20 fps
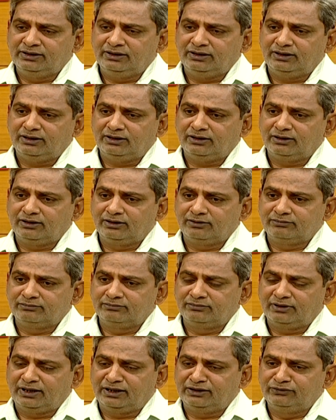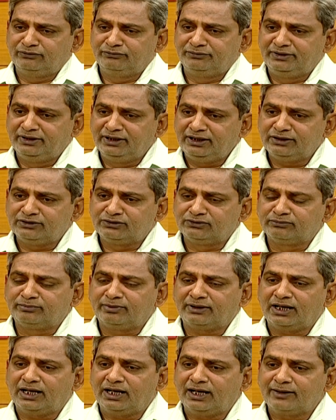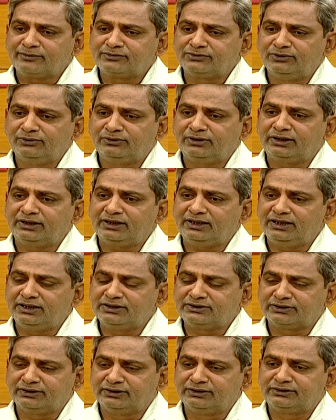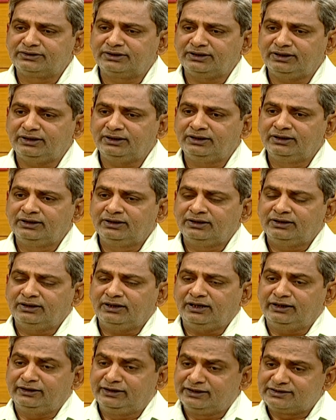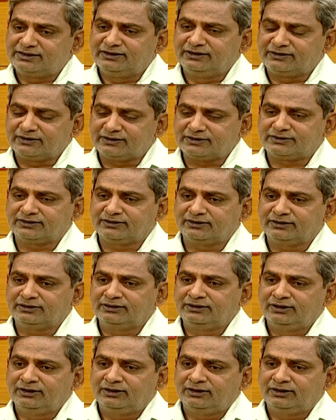and you would need to perhaps look at each country and its literature